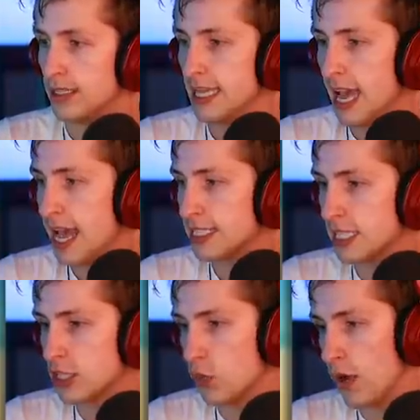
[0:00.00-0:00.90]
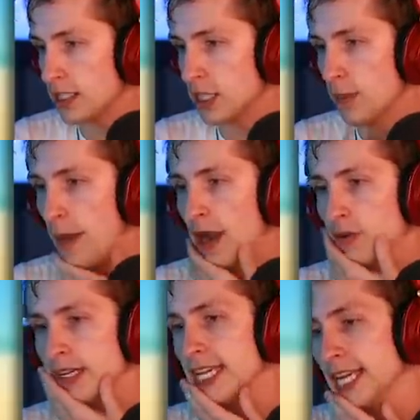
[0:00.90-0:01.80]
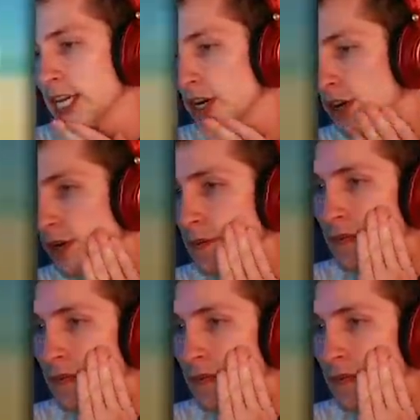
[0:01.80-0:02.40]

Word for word: Yes, it's the rest of the pirate gear.